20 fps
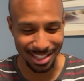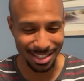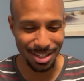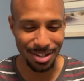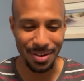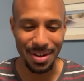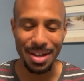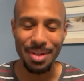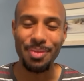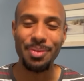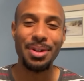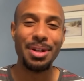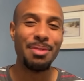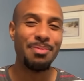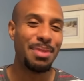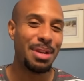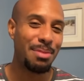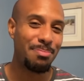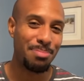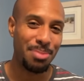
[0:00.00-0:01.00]
So it would have
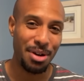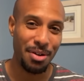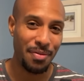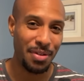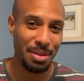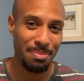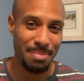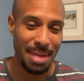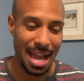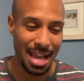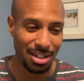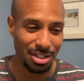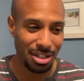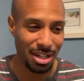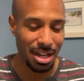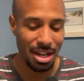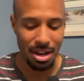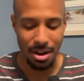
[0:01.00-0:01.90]
been a perfect match